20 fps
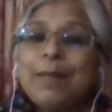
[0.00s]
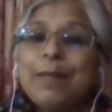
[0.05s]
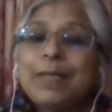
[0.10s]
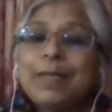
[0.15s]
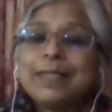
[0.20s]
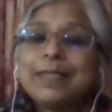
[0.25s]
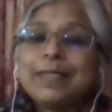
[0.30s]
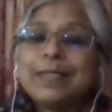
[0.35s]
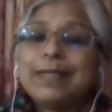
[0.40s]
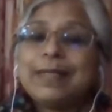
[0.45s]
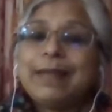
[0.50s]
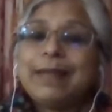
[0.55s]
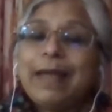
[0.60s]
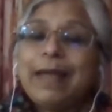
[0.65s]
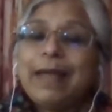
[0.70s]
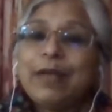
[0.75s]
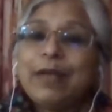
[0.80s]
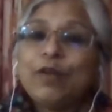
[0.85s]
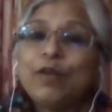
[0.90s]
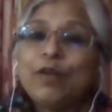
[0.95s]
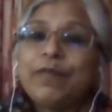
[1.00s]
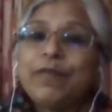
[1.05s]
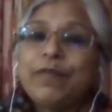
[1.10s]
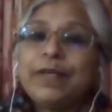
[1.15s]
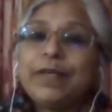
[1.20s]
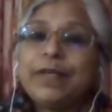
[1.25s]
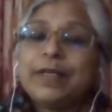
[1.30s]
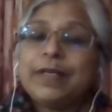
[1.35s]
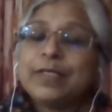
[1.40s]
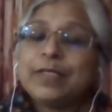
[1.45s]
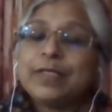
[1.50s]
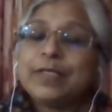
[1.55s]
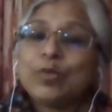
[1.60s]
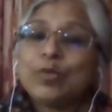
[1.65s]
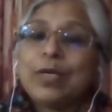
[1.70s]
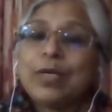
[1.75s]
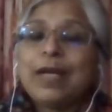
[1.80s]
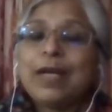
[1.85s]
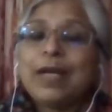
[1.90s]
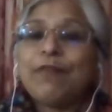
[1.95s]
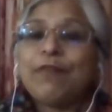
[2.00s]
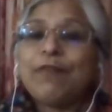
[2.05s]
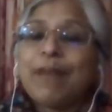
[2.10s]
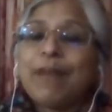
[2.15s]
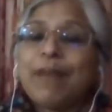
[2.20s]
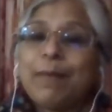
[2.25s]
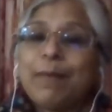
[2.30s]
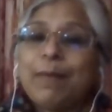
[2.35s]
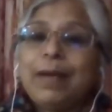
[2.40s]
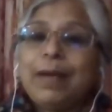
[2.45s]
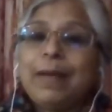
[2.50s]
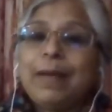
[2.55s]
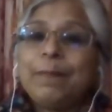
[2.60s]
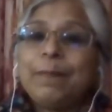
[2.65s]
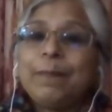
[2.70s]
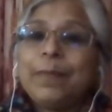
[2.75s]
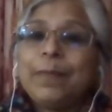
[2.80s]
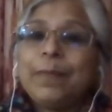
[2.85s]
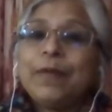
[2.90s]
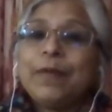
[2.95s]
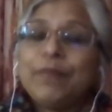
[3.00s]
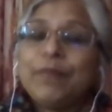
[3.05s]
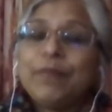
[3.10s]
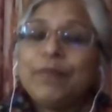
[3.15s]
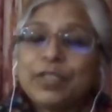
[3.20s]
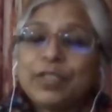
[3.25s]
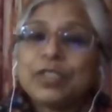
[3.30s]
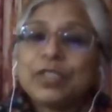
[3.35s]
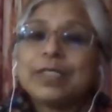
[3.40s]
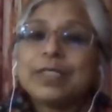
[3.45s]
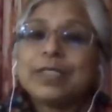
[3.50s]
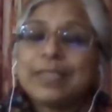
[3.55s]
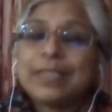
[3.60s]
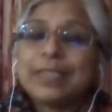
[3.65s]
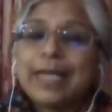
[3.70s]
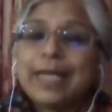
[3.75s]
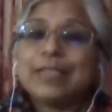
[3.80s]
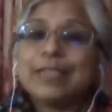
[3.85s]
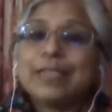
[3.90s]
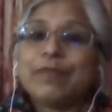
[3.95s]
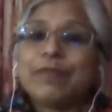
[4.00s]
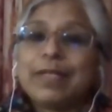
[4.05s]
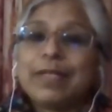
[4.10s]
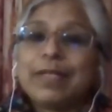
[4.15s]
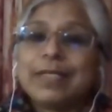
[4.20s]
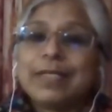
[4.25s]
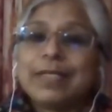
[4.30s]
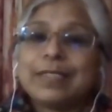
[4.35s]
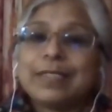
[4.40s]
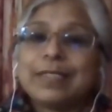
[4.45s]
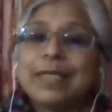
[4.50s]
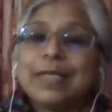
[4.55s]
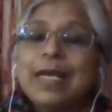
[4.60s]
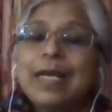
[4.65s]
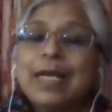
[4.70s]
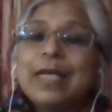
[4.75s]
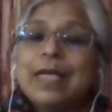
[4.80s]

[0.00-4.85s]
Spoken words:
because at the end of it, it is only our family which stays with us.